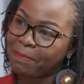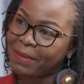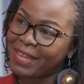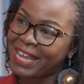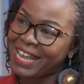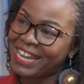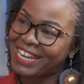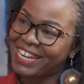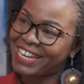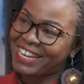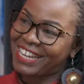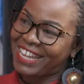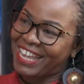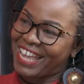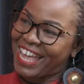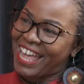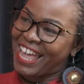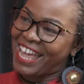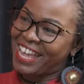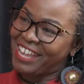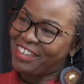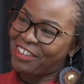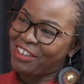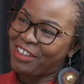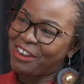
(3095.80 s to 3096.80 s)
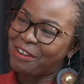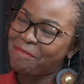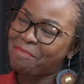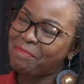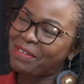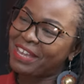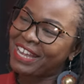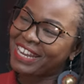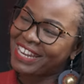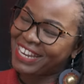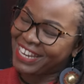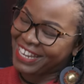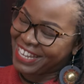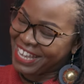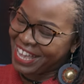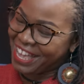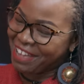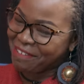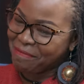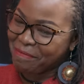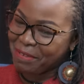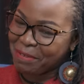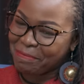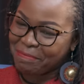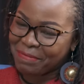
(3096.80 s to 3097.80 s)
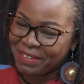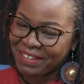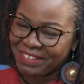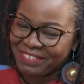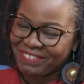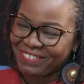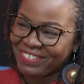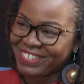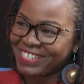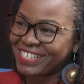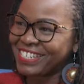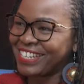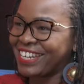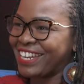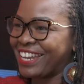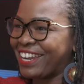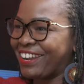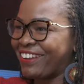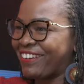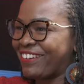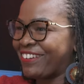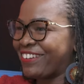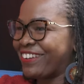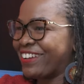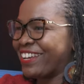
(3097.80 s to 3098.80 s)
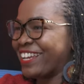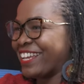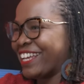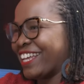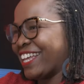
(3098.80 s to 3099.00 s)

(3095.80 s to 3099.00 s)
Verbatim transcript: bearded gang. You're a bearded gang member, Jagero.